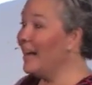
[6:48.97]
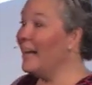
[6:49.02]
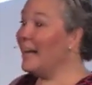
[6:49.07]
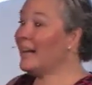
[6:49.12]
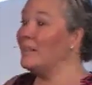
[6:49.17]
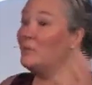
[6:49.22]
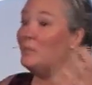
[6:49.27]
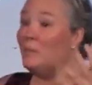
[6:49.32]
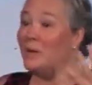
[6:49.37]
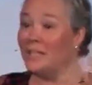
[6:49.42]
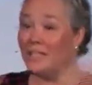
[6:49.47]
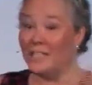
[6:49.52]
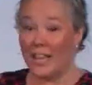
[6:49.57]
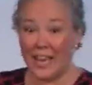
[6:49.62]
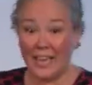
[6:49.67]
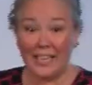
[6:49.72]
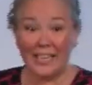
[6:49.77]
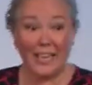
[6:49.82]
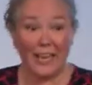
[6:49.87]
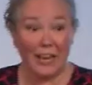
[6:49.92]
Is we
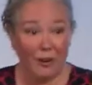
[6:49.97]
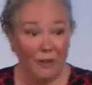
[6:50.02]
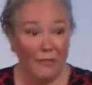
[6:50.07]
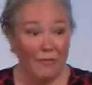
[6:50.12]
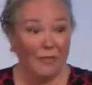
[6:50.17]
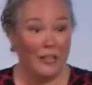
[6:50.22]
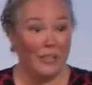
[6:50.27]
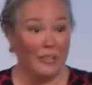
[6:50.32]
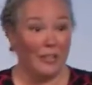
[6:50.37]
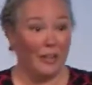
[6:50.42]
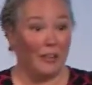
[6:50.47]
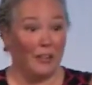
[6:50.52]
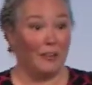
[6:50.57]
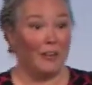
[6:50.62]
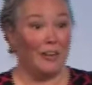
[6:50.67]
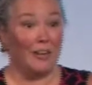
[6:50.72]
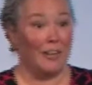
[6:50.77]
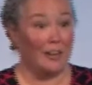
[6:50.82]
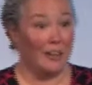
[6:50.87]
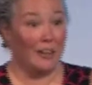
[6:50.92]
take care of each
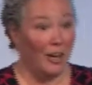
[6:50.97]
other in